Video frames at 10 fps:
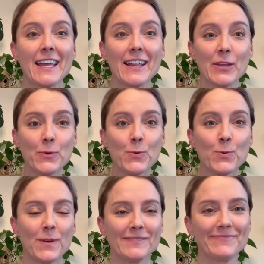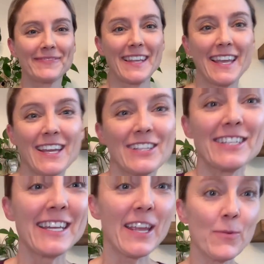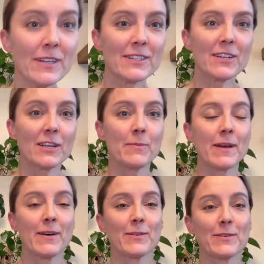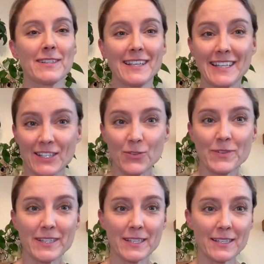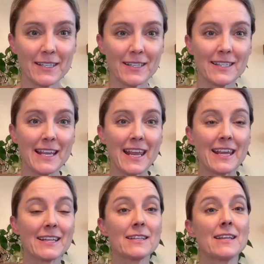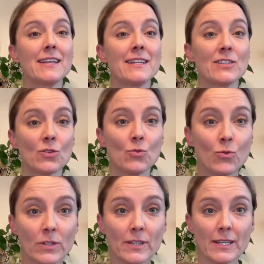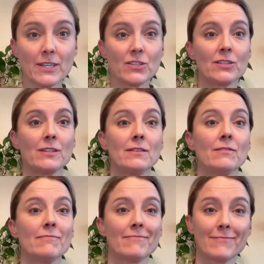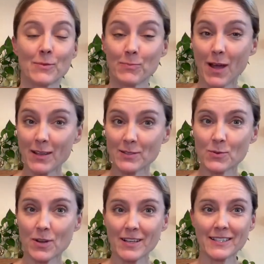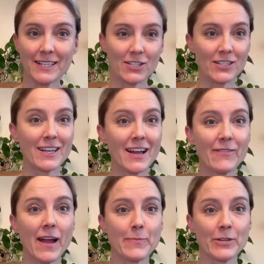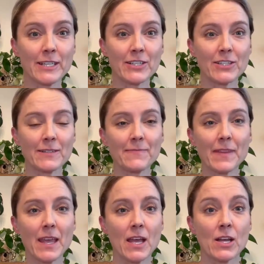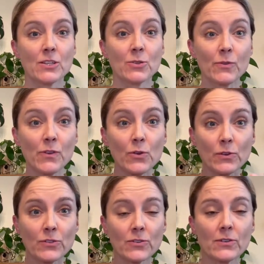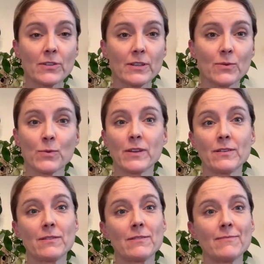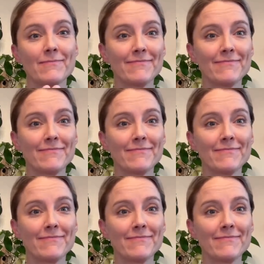Hello. Today I want to talk about insulin resistance and its correlation and possible causation of hypertension. So if you're struggling with